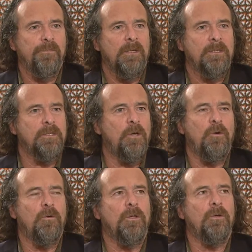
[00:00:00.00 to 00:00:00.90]

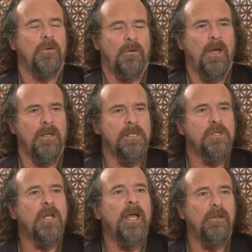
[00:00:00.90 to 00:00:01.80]
So, you know, as a
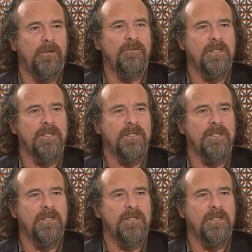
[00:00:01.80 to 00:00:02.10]
child of the